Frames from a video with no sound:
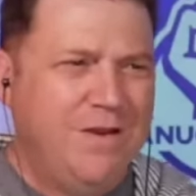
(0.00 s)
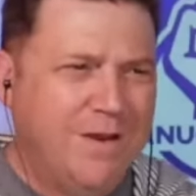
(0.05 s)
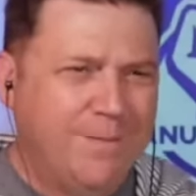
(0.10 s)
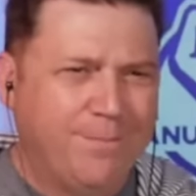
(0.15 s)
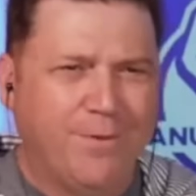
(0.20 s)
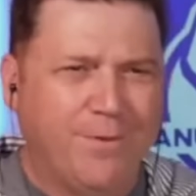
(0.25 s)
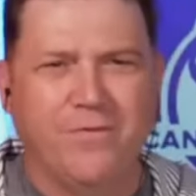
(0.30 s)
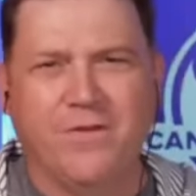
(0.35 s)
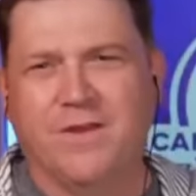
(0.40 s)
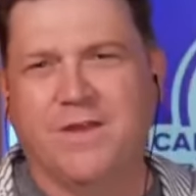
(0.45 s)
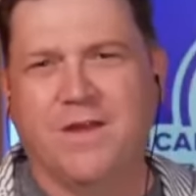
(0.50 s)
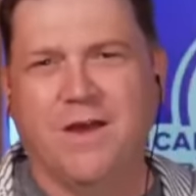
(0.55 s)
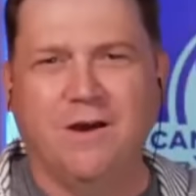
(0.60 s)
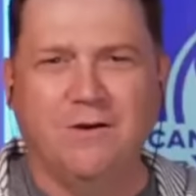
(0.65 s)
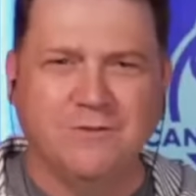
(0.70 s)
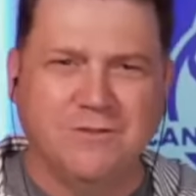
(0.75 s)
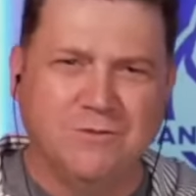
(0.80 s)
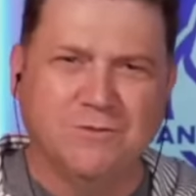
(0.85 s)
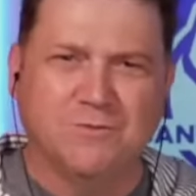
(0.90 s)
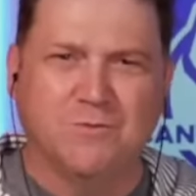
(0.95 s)
up on the
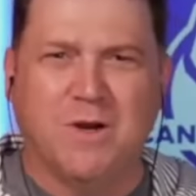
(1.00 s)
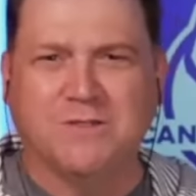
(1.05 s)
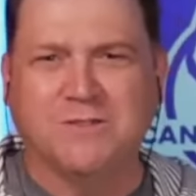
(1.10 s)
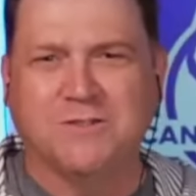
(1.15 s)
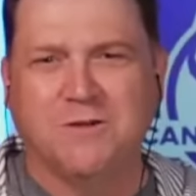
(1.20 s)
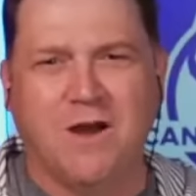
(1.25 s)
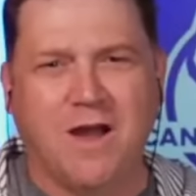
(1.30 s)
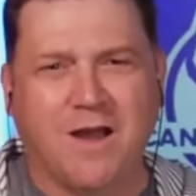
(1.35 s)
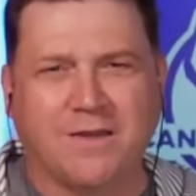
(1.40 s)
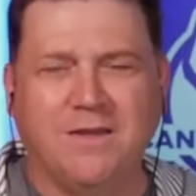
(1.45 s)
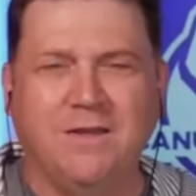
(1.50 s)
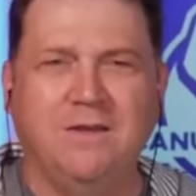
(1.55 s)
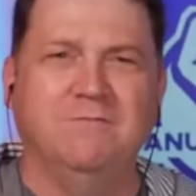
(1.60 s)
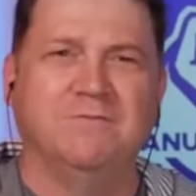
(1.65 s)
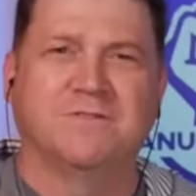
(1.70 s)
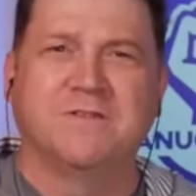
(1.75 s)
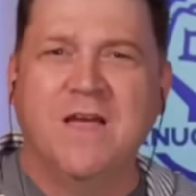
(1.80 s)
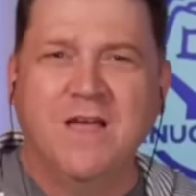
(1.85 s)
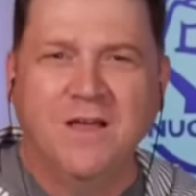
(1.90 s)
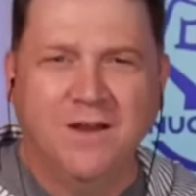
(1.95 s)
couch. He was watching hockey. He
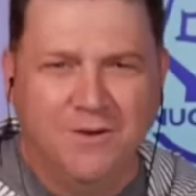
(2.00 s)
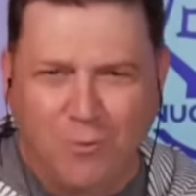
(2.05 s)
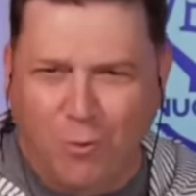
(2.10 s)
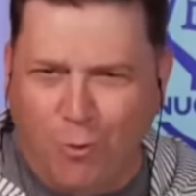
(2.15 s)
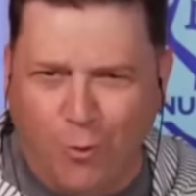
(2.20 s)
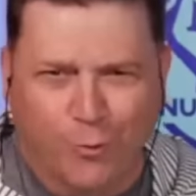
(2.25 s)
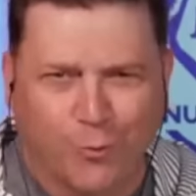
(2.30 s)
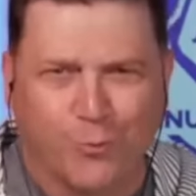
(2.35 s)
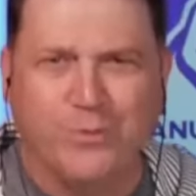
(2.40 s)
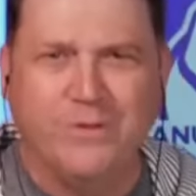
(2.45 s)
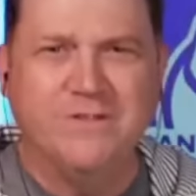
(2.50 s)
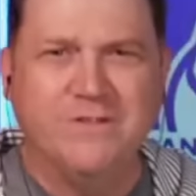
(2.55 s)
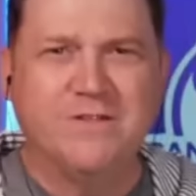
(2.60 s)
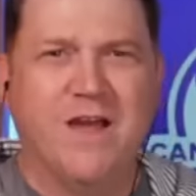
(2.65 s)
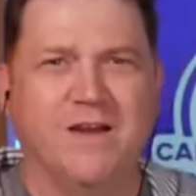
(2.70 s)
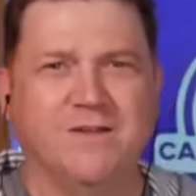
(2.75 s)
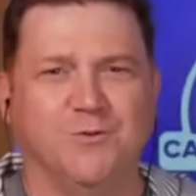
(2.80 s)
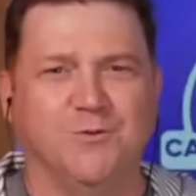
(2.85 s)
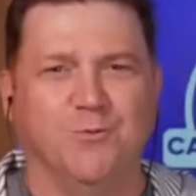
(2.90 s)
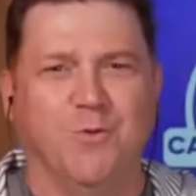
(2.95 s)
was ordering these
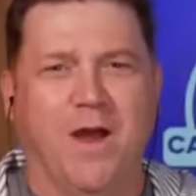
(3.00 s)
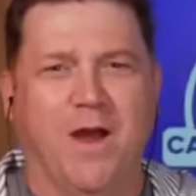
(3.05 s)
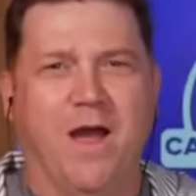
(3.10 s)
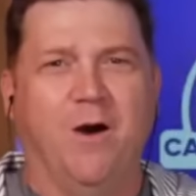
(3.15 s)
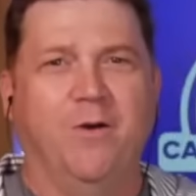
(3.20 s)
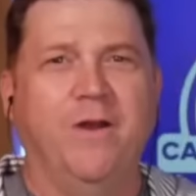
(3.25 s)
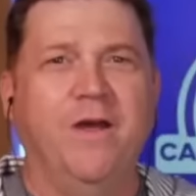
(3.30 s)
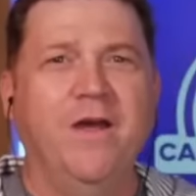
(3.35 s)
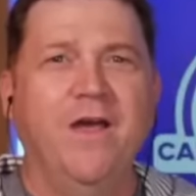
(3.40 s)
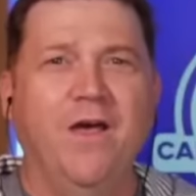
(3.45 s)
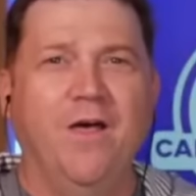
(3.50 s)
guys around.